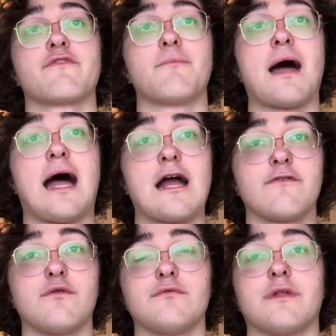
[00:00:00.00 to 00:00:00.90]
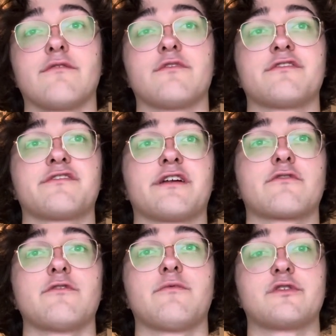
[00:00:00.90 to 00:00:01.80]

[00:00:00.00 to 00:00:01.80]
the powerful linguistic group,